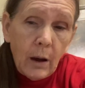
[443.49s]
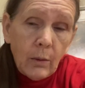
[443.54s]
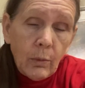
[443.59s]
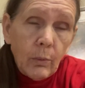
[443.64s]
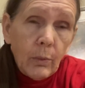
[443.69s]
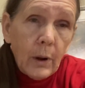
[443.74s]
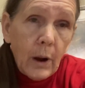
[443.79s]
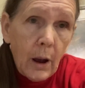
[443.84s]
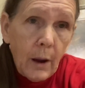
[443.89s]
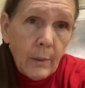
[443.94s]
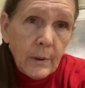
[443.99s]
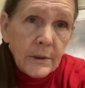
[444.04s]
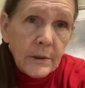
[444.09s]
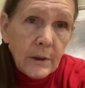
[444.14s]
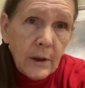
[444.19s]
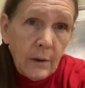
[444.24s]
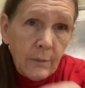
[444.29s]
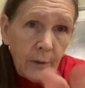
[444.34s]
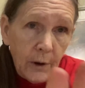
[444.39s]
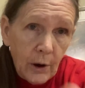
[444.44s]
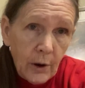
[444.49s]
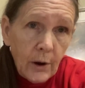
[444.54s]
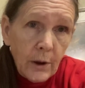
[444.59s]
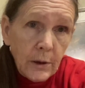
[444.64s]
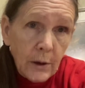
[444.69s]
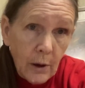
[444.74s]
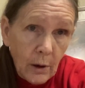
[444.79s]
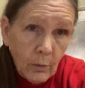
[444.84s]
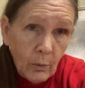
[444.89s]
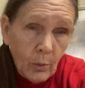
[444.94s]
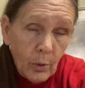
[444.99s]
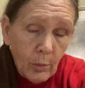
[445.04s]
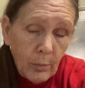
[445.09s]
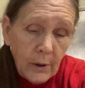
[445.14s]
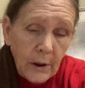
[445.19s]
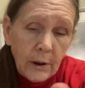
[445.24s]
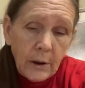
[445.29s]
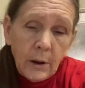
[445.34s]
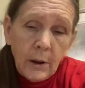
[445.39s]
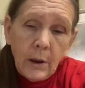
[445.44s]
when I was a very young
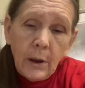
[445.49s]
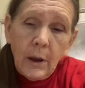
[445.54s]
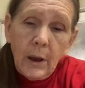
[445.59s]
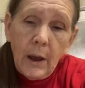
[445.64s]
woman